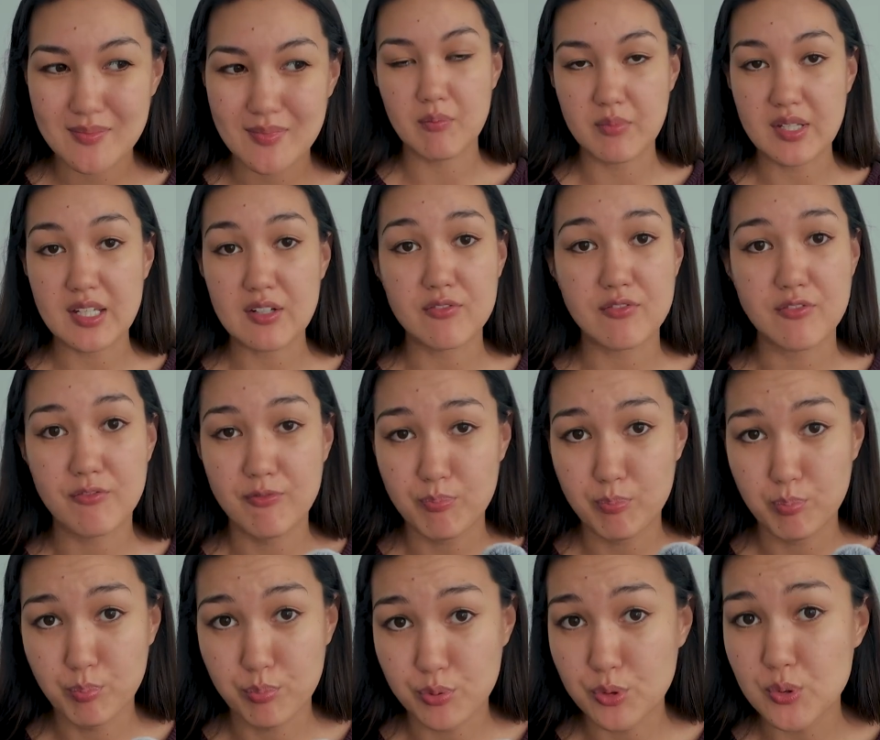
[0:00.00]
I'm being
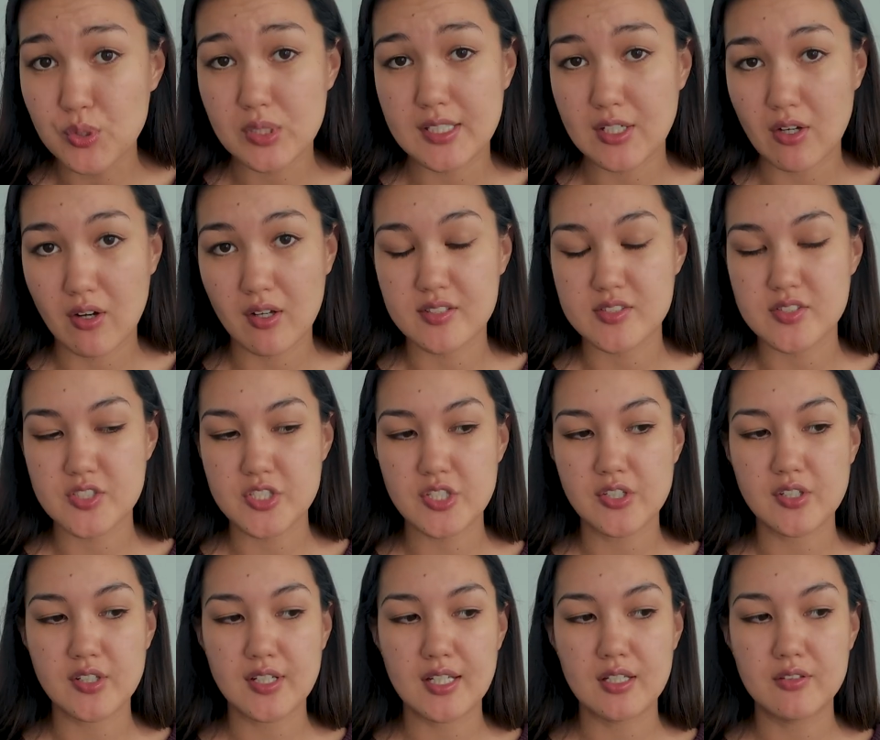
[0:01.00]
brutally honest here.